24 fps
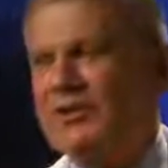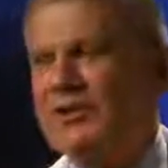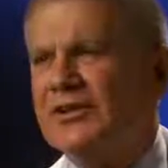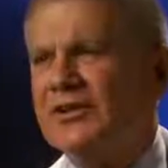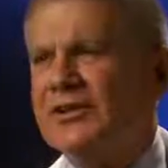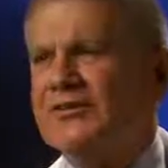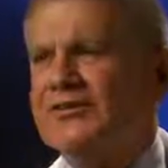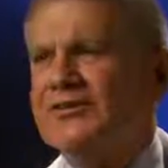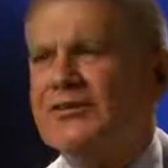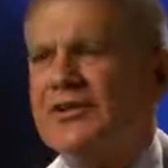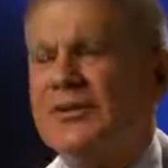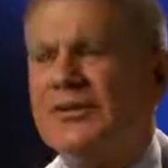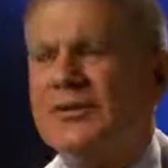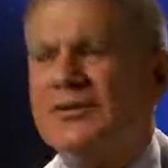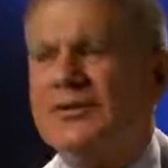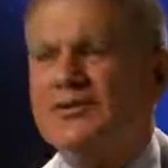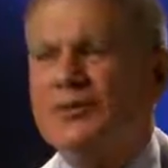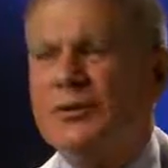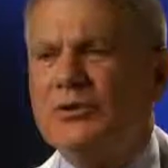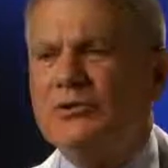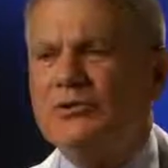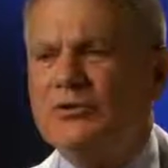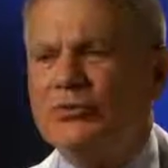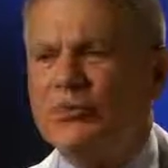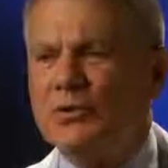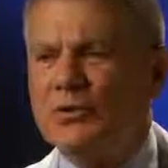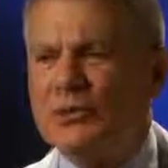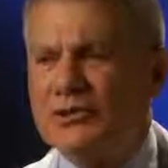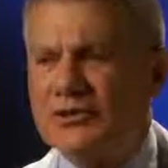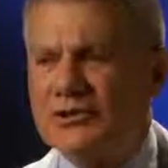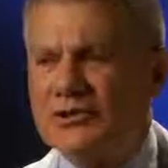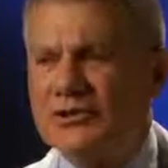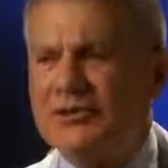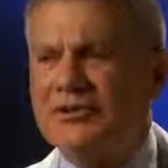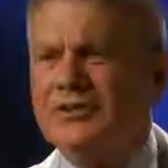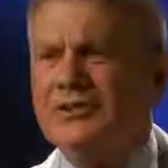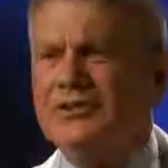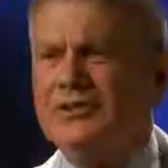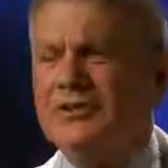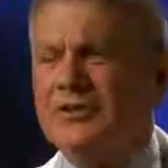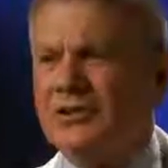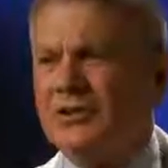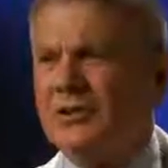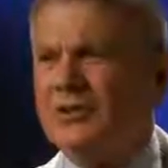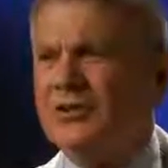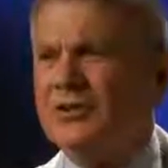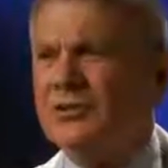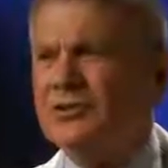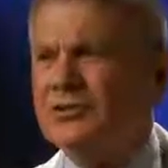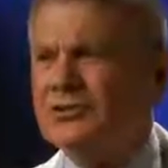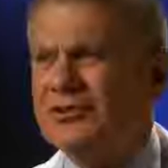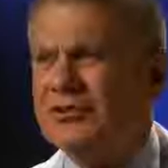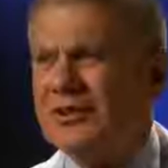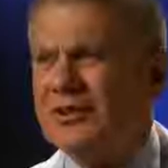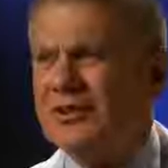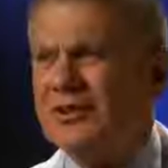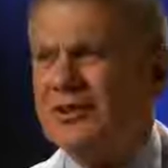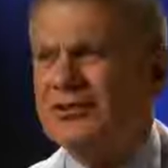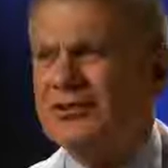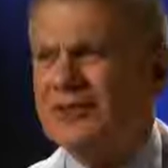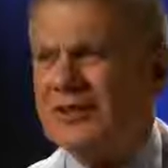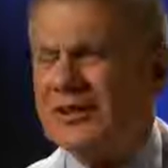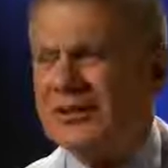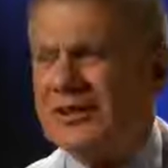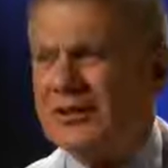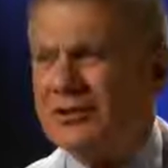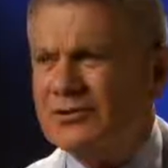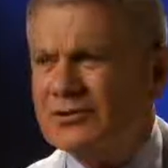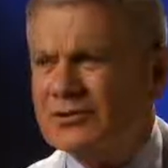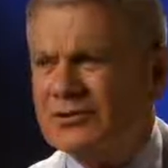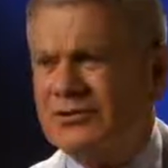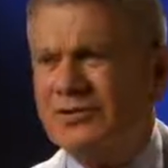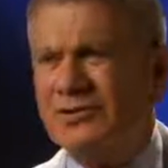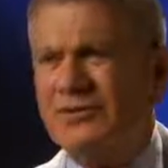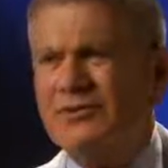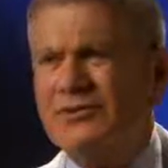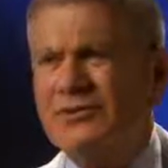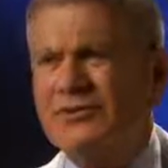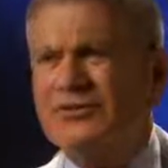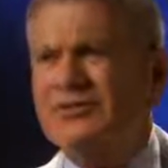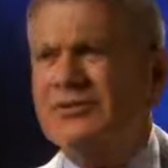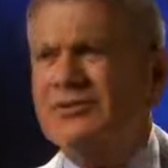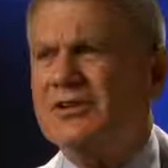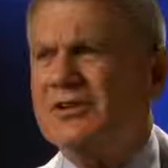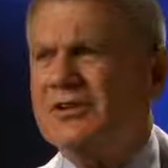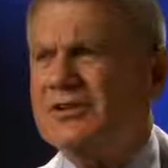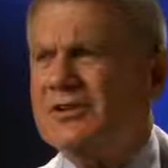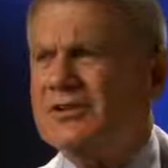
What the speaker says: period of time, we've really honed our outcomes,